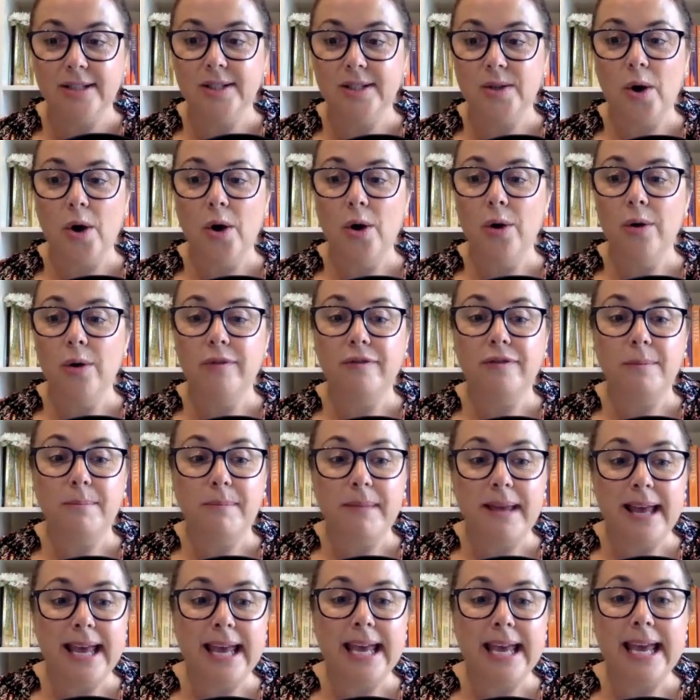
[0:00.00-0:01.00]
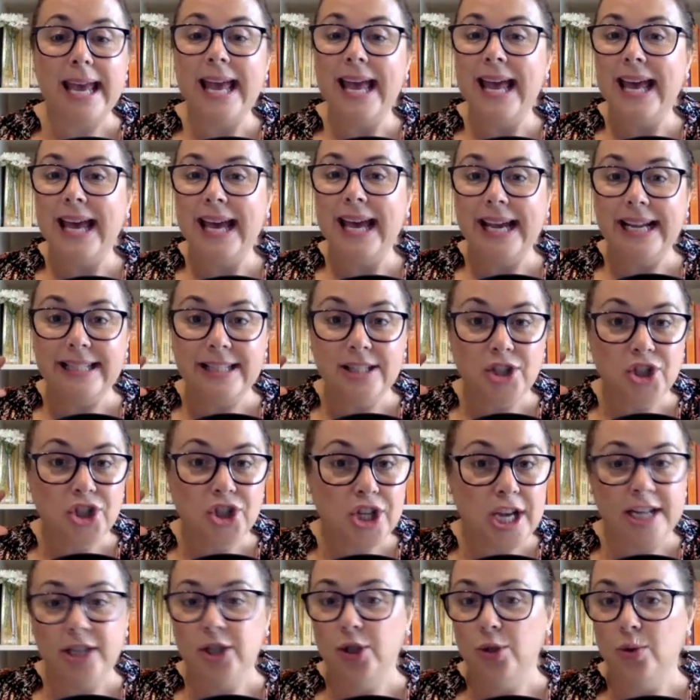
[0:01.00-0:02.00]
So for me, it's
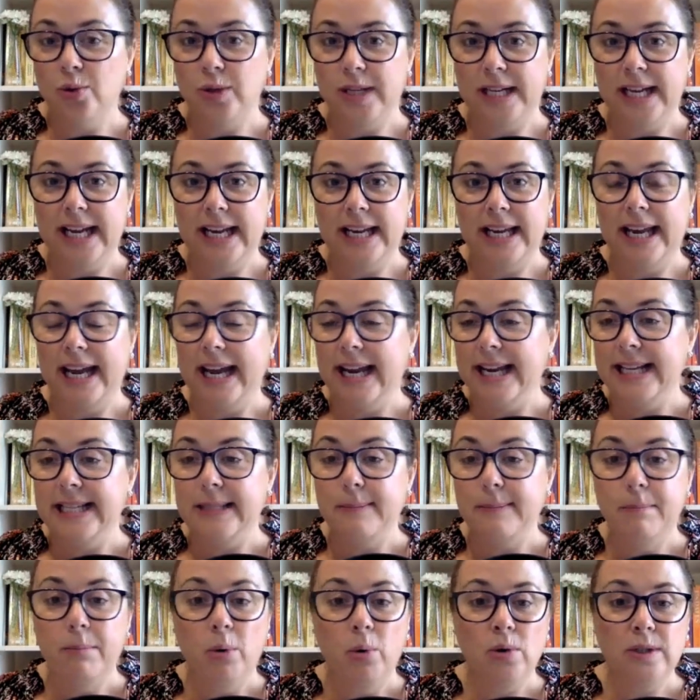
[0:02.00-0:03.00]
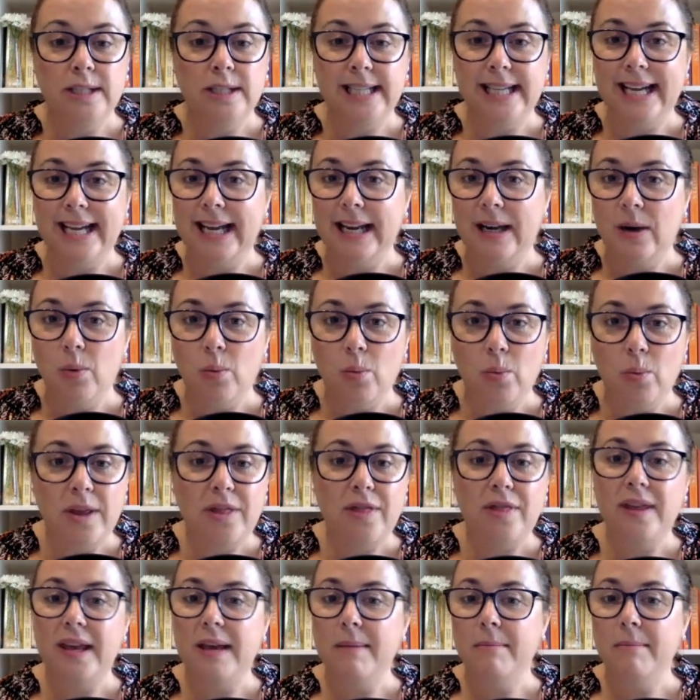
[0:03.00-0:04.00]
scheduled in, it is booked in
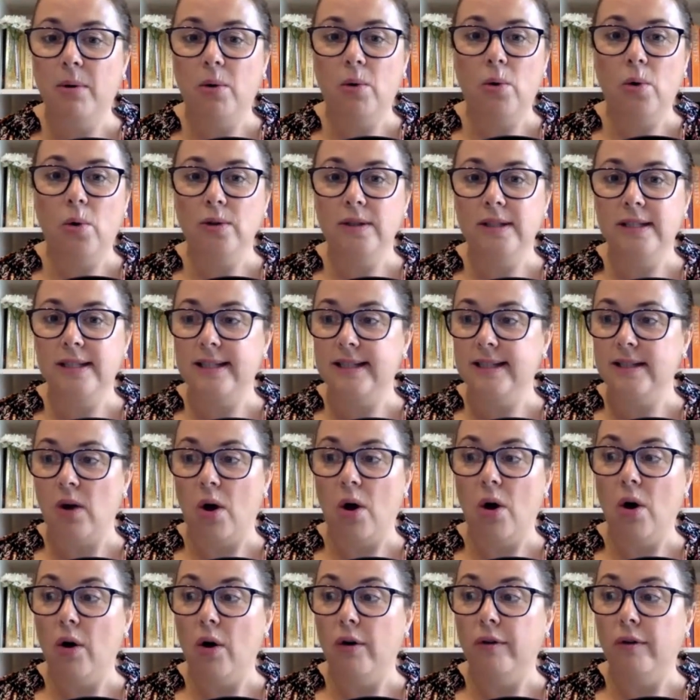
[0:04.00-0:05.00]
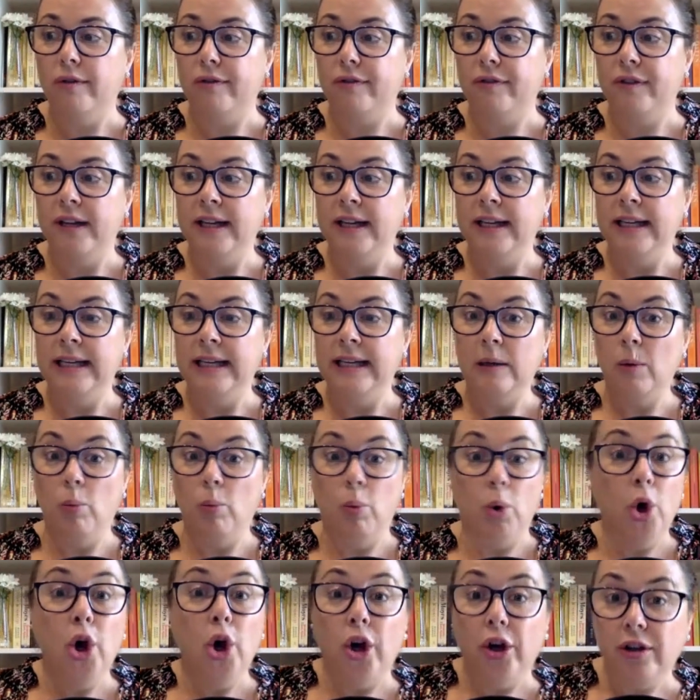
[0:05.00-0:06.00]
with the importance of
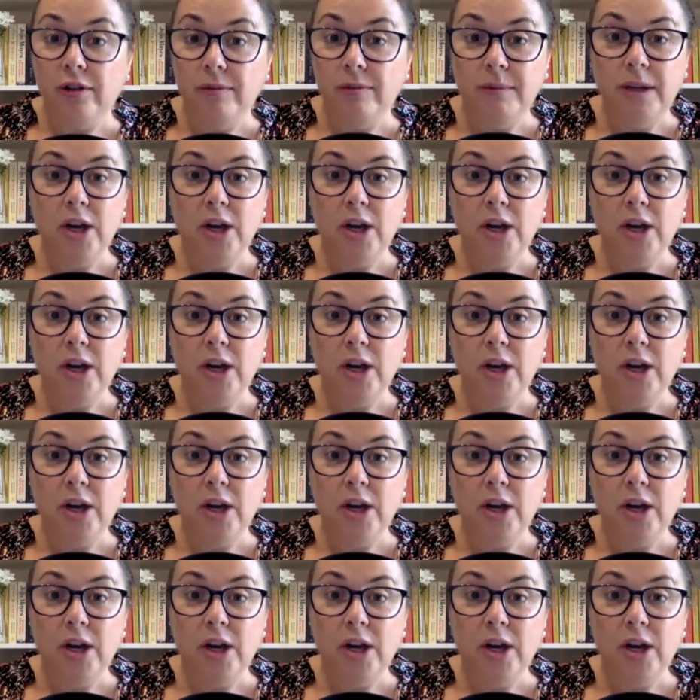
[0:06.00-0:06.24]
work.